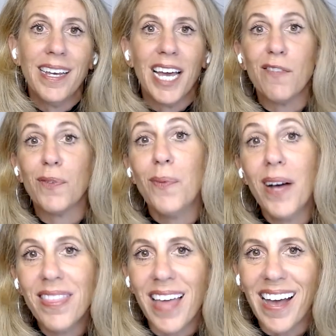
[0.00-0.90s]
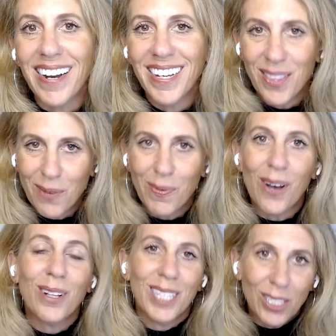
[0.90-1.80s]
And if we want that, then we
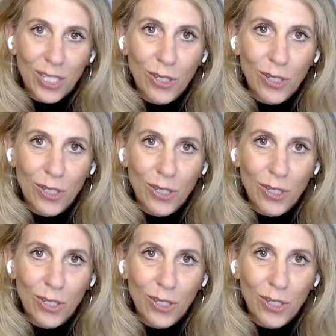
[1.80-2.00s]
all need